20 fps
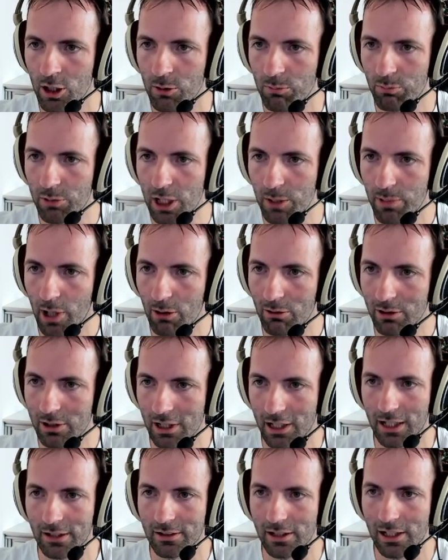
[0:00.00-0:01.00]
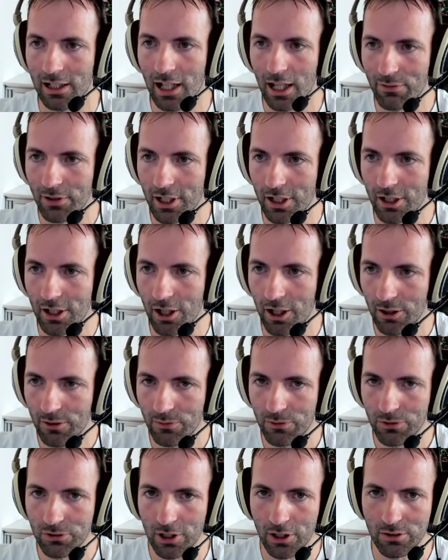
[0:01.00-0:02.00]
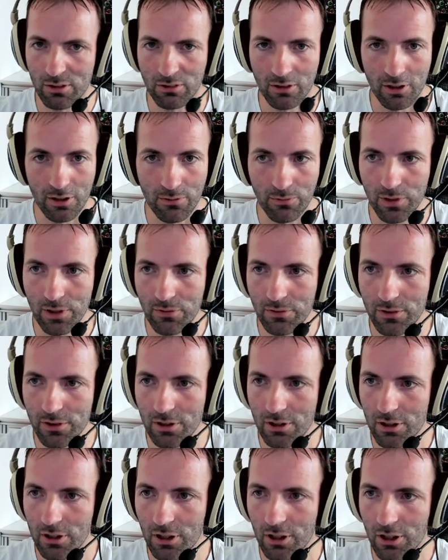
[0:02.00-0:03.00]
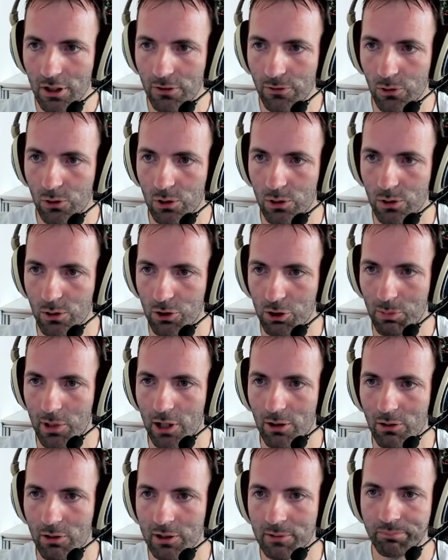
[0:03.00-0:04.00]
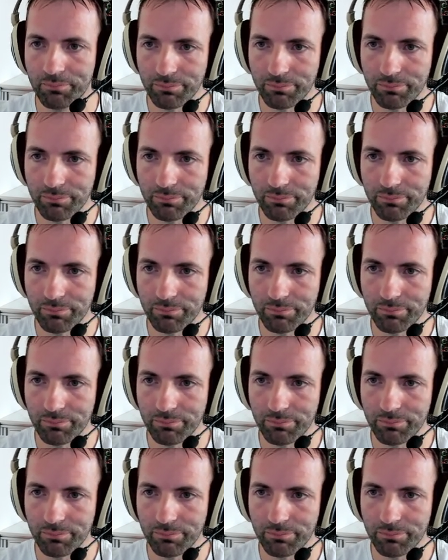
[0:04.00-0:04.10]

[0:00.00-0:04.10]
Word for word: Peak power at 11.5, 654 uh, horsepower,